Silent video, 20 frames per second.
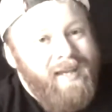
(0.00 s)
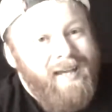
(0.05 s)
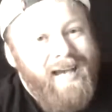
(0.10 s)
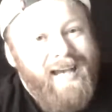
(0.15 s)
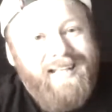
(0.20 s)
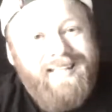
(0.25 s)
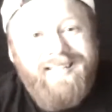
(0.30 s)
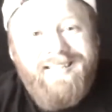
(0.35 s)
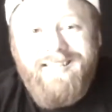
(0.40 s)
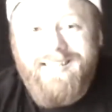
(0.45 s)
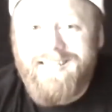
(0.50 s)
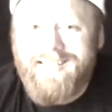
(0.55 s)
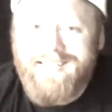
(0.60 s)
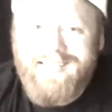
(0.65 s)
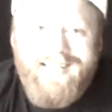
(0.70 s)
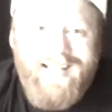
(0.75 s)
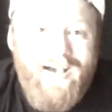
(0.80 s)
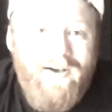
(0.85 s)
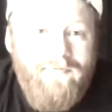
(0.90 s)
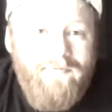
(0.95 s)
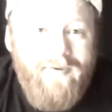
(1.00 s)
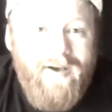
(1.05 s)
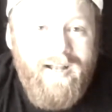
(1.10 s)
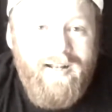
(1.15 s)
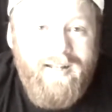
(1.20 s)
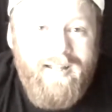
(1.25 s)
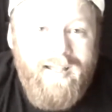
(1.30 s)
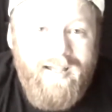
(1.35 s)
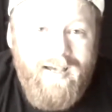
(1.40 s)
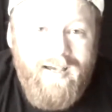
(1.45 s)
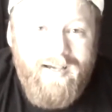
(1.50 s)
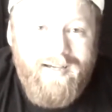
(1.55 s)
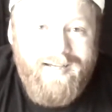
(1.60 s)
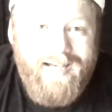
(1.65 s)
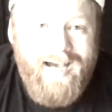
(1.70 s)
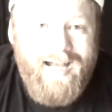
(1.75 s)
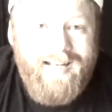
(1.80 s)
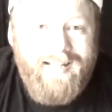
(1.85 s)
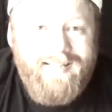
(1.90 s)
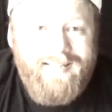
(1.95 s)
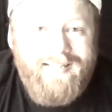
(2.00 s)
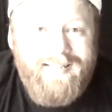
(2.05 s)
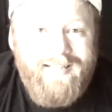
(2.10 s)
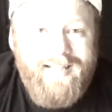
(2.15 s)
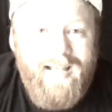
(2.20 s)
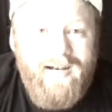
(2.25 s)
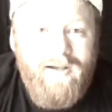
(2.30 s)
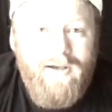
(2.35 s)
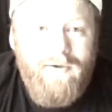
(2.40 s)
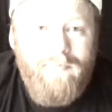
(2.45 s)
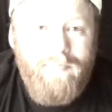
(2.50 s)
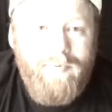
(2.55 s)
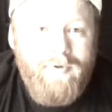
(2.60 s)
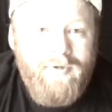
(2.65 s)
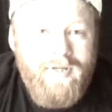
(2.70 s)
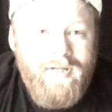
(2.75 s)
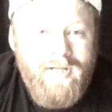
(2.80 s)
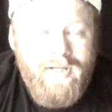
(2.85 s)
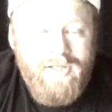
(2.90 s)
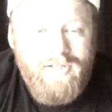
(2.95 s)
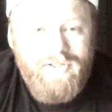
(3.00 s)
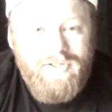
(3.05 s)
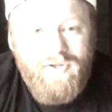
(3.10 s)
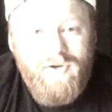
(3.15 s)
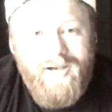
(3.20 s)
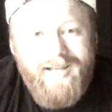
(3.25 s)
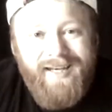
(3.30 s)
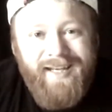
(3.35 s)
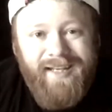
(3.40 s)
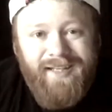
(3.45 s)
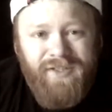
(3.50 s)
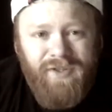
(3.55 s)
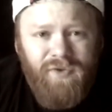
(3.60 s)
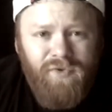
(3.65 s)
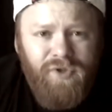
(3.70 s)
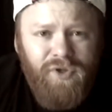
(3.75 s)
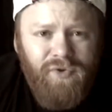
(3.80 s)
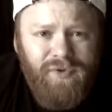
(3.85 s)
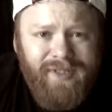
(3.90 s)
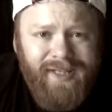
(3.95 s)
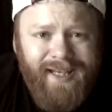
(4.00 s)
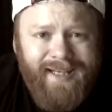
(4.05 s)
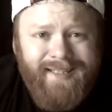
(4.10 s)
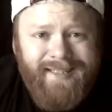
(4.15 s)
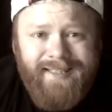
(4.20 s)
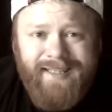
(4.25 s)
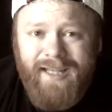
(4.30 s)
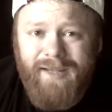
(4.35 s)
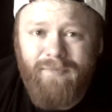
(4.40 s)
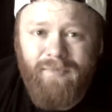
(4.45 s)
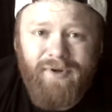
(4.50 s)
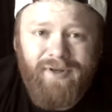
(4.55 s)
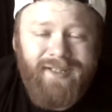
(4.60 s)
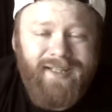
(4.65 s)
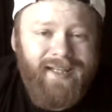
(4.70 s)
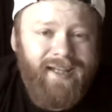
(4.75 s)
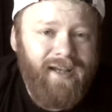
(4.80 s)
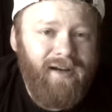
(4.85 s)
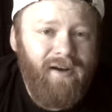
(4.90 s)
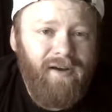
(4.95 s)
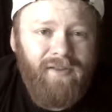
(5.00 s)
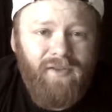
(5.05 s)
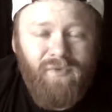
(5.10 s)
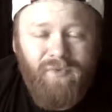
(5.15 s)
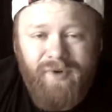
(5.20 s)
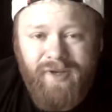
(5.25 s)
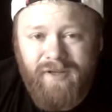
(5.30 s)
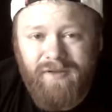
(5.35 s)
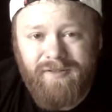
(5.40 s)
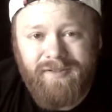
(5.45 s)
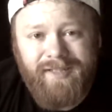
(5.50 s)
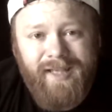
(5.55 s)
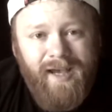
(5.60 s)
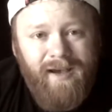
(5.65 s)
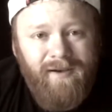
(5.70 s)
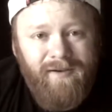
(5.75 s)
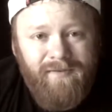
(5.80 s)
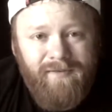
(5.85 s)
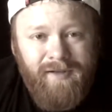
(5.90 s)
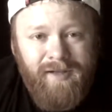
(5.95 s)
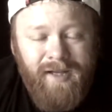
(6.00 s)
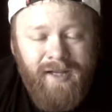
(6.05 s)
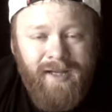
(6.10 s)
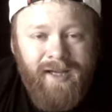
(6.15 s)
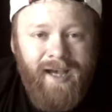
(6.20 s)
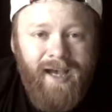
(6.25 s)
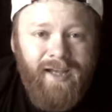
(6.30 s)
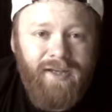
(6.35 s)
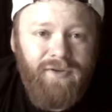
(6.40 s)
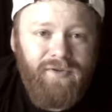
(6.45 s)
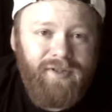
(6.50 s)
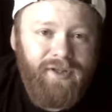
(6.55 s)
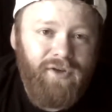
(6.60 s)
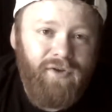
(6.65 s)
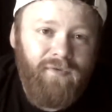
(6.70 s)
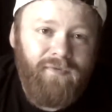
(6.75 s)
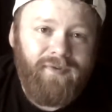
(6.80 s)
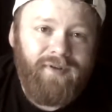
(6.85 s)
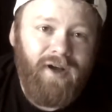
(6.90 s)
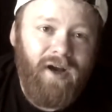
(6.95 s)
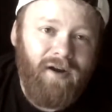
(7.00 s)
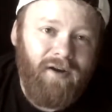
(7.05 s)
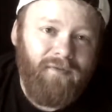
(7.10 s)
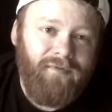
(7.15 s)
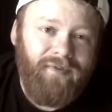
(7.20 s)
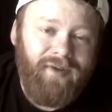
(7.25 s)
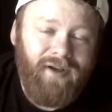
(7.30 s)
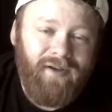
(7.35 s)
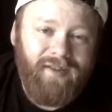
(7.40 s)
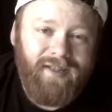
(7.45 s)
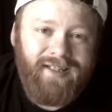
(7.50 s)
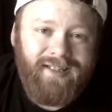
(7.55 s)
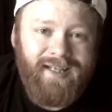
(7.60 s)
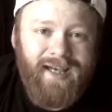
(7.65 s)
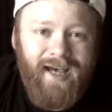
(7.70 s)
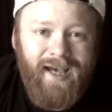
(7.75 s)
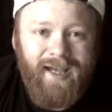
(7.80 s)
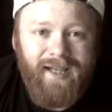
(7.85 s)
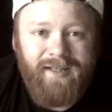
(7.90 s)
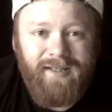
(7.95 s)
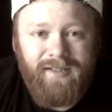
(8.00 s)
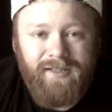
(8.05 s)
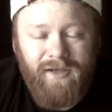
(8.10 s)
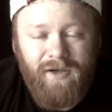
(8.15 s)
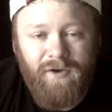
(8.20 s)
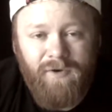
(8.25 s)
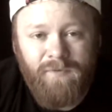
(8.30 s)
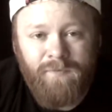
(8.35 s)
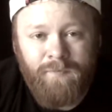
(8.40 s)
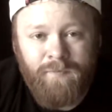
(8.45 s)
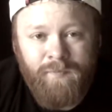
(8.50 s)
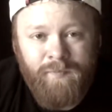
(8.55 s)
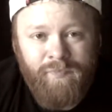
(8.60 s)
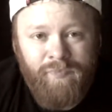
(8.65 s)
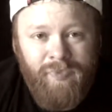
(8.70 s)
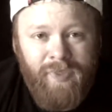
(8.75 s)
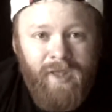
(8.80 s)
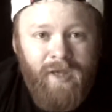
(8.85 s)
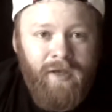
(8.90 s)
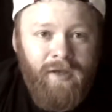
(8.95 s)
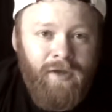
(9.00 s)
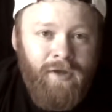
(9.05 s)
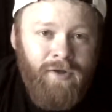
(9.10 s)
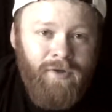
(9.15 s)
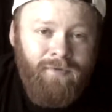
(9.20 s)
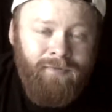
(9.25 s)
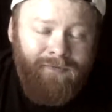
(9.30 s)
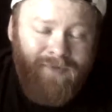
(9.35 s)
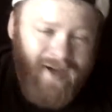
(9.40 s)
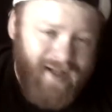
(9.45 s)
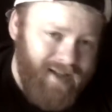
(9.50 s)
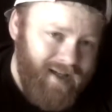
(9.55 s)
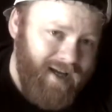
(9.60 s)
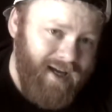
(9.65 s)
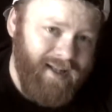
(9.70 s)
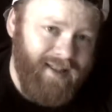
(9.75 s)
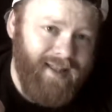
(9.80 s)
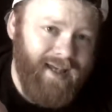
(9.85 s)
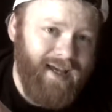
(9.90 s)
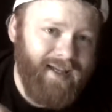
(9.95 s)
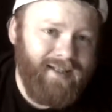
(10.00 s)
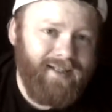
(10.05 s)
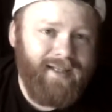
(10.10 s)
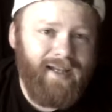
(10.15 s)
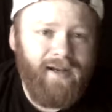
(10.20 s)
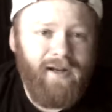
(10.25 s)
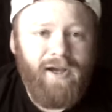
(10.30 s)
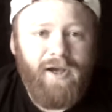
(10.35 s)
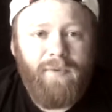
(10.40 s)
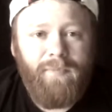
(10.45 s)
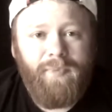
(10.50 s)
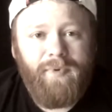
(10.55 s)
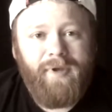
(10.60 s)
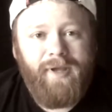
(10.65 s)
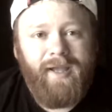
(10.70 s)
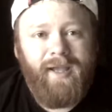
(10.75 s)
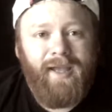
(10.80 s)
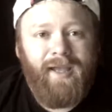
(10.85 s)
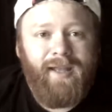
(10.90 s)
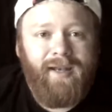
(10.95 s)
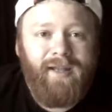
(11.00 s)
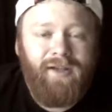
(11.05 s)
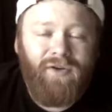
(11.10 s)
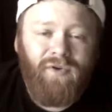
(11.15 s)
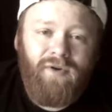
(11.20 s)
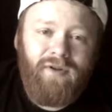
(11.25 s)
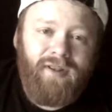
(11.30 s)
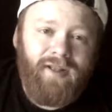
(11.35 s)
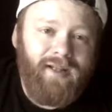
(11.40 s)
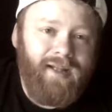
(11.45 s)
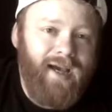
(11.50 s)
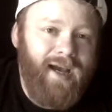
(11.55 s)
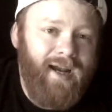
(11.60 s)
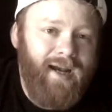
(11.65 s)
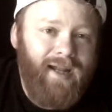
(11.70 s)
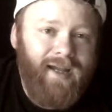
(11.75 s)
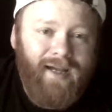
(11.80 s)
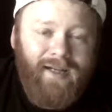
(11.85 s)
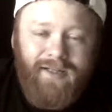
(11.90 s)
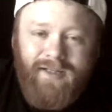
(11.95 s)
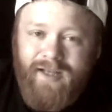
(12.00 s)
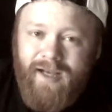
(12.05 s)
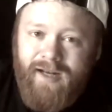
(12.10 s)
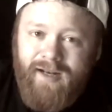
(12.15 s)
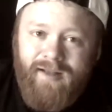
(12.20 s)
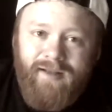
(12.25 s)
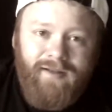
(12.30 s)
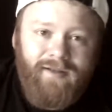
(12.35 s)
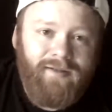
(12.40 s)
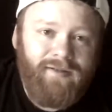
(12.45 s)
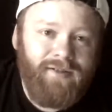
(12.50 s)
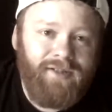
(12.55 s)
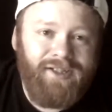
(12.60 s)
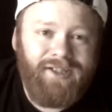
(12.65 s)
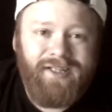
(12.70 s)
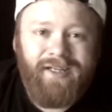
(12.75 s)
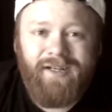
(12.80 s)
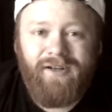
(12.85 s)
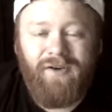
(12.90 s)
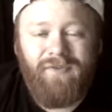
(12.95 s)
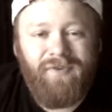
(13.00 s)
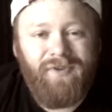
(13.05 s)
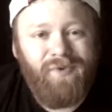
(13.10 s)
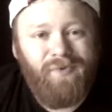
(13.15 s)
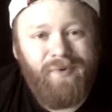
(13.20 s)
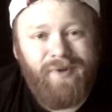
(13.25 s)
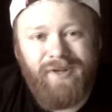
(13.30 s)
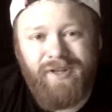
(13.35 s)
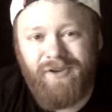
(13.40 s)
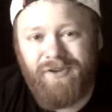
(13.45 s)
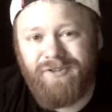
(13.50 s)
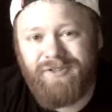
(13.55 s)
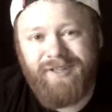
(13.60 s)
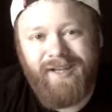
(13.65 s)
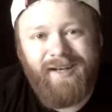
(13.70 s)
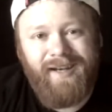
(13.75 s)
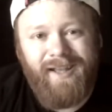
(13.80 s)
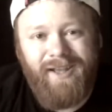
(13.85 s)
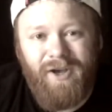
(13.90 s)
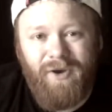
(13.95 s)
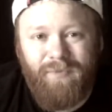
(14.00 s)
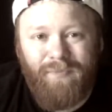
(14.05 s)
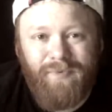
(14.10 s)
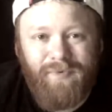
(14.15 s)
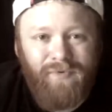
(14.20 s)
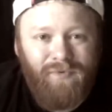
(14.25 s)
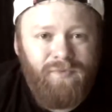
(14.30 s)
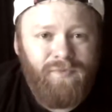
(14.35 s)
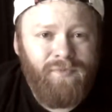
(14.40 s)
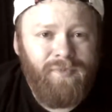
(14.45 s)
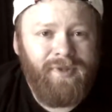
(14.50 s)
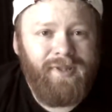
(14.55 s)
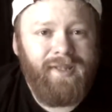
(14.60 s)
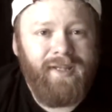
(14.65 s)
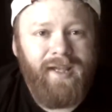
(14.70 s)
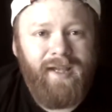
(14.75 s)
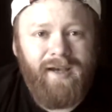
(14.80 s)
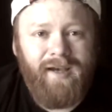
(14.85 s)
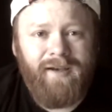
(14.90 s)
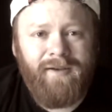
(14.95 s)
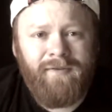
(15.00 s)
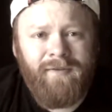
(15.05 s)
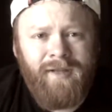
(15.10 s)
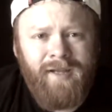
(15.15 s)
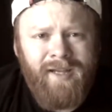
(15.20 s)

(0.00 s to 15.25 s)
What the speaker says: I just now finally got it set up, so I need to use a steamer to get all the wrinkles out. I usually do photography on the side, so finally got that set up. And ignore the lighting. I've got a sheet over the window trying to help with the